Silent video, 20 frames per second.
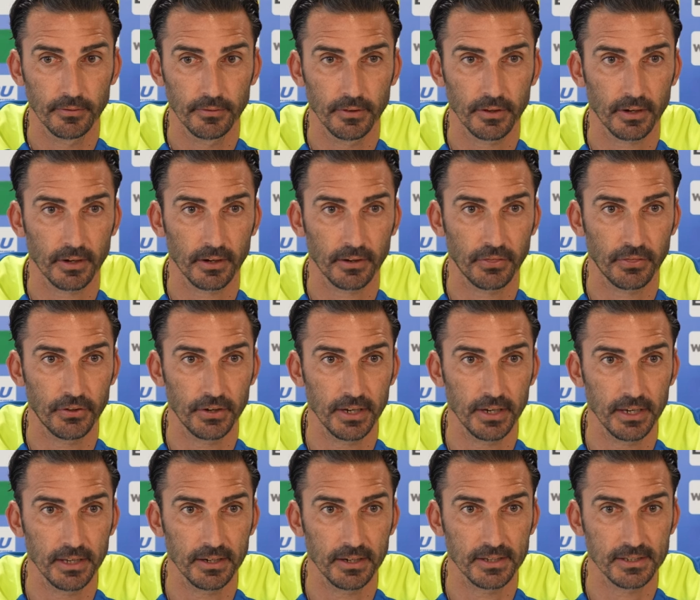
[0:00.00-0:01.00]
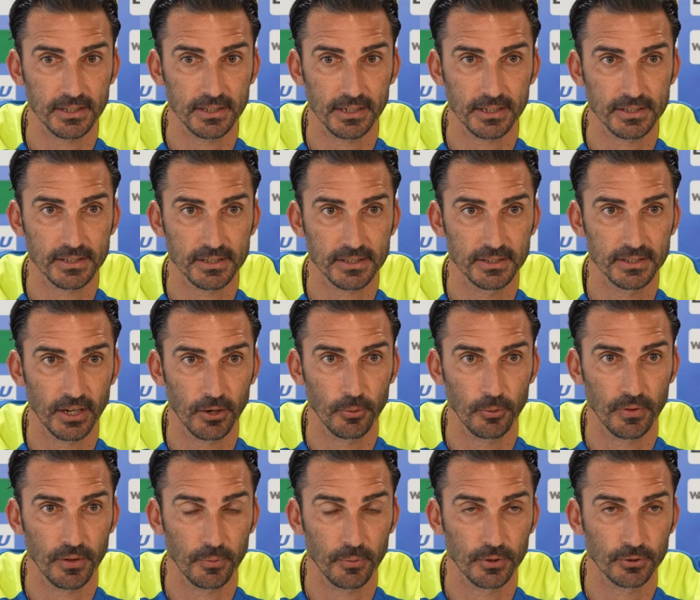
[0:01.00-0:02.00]
There are three results.
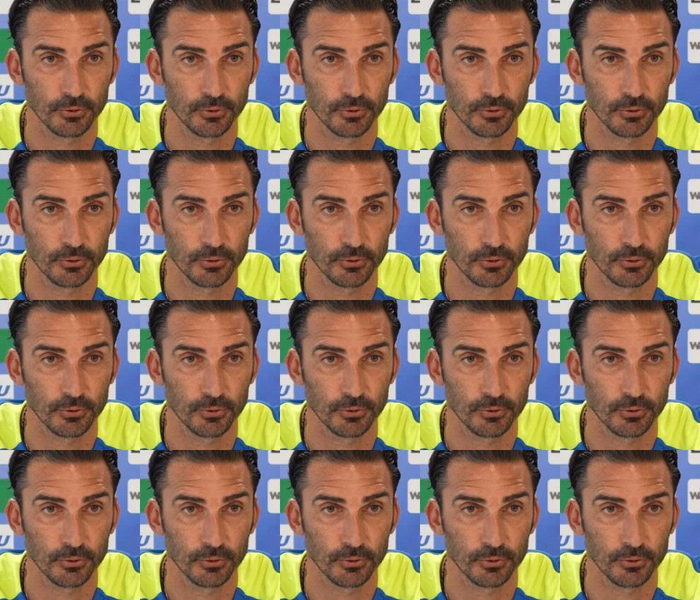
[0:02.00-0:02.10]
Now there were